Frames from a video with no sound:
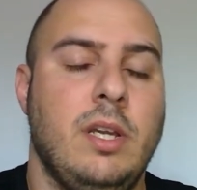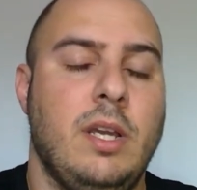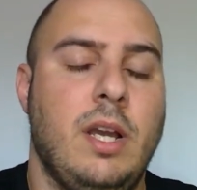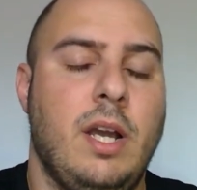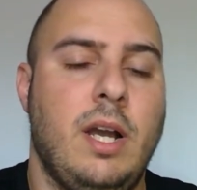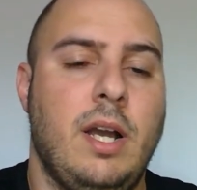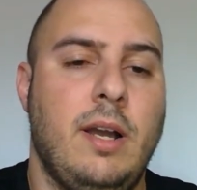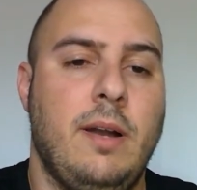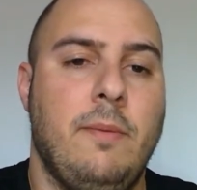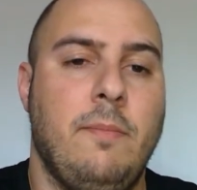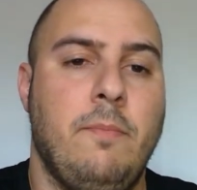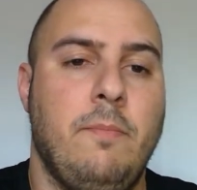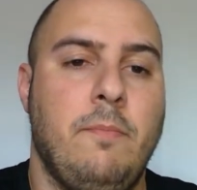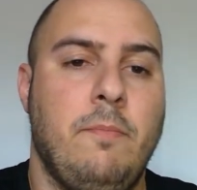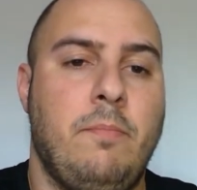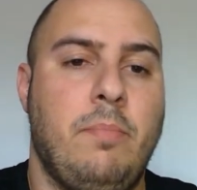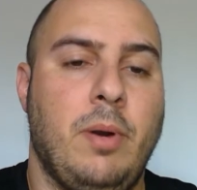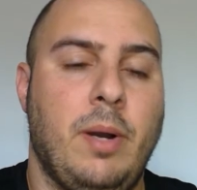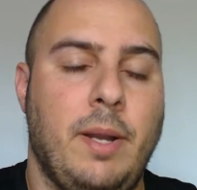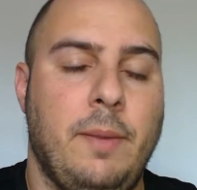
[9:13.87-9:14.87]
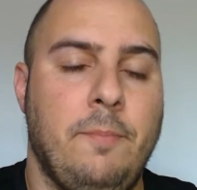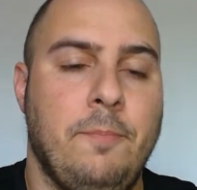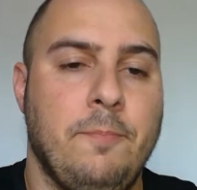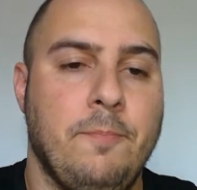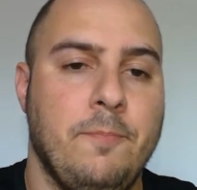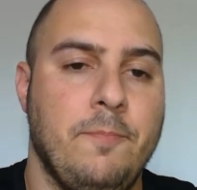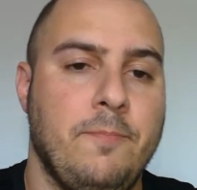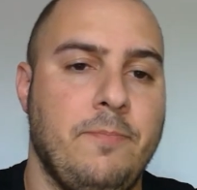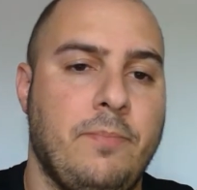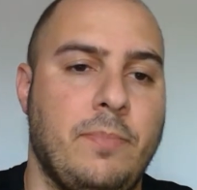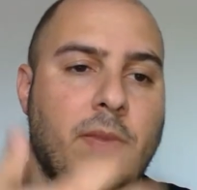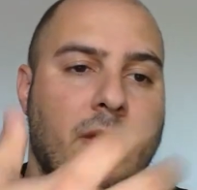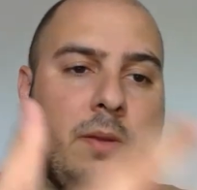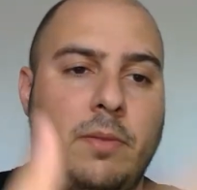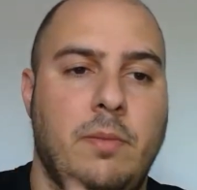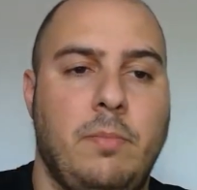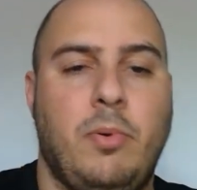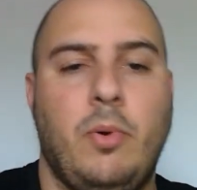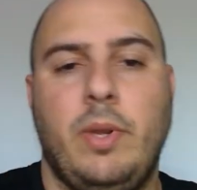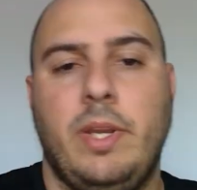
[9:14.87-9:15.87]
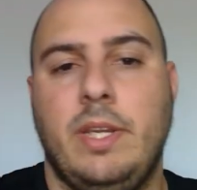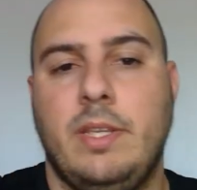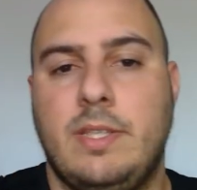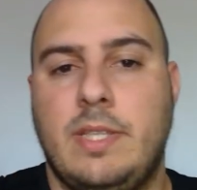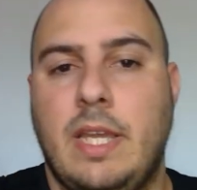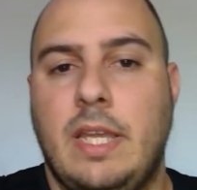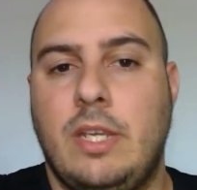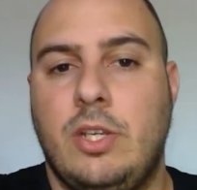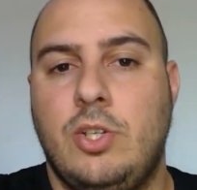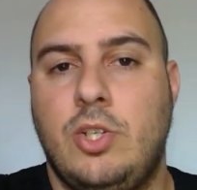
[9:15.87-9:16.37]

But the point is that